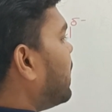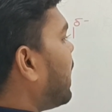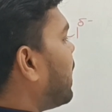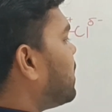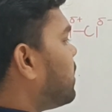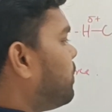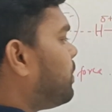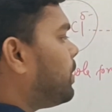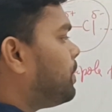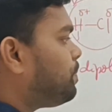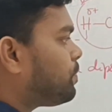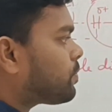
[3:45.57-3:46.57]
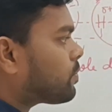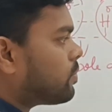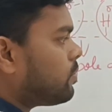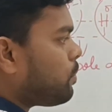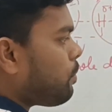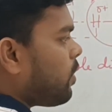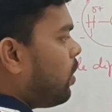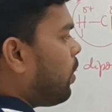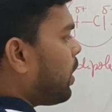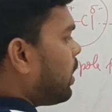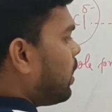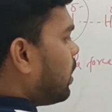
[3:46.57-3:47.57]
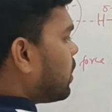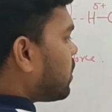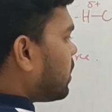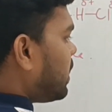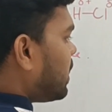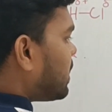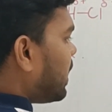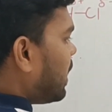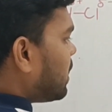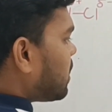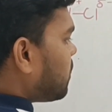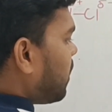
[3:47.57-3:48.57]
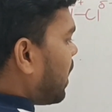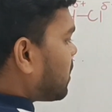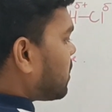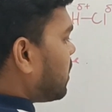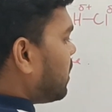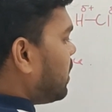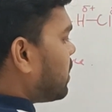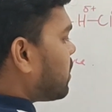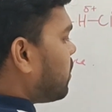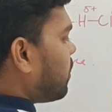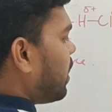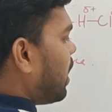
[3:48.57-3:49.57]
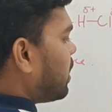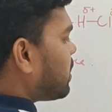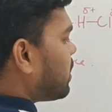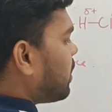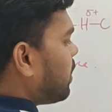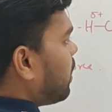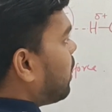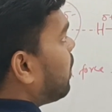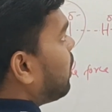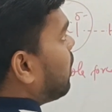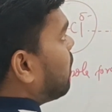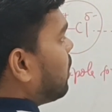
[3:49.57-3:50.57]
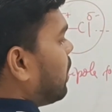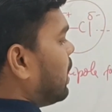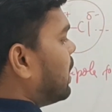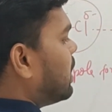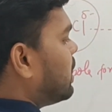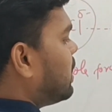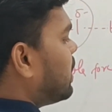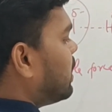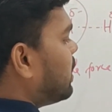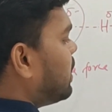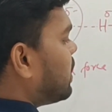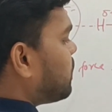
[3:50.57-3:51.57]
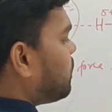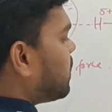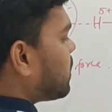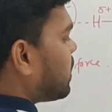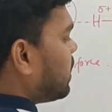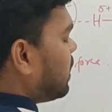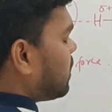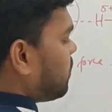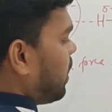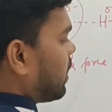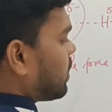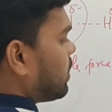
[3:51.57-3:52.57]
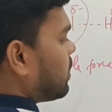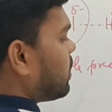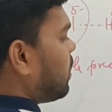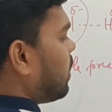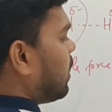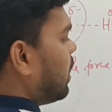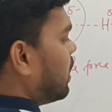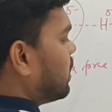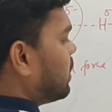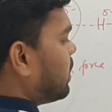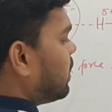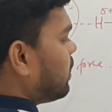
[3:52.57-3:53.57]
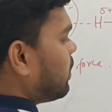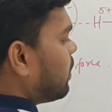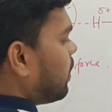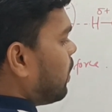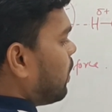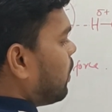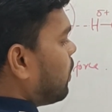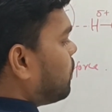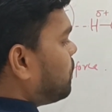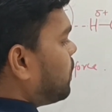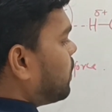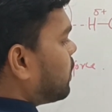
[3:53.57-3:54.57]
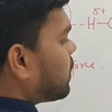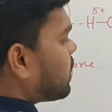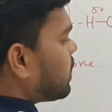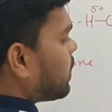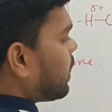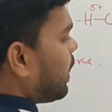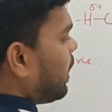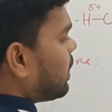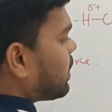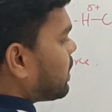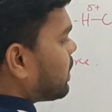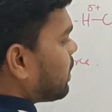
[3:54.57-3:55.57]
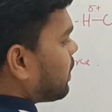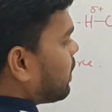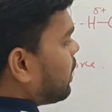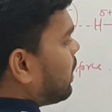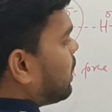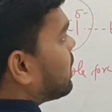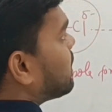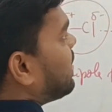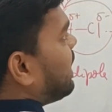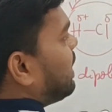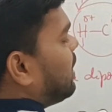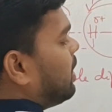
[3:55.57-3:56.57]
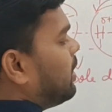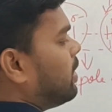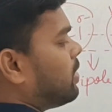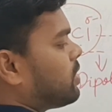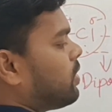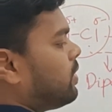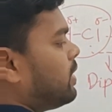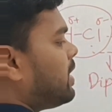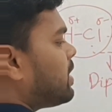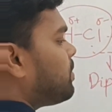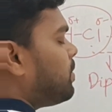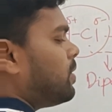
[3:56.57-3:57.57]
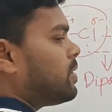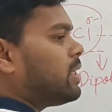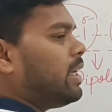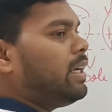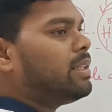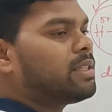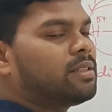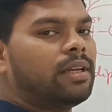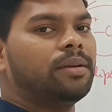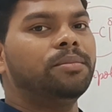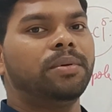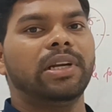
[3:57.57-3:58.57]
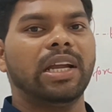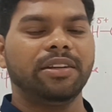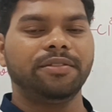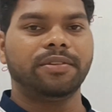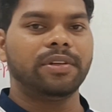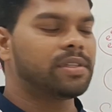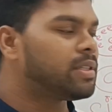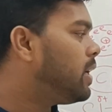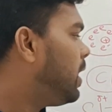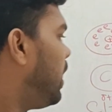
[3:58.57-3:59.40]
negative. Okay, so this interaction is known as London dispersion interactions, or London force is seen here. So this force is temporary force,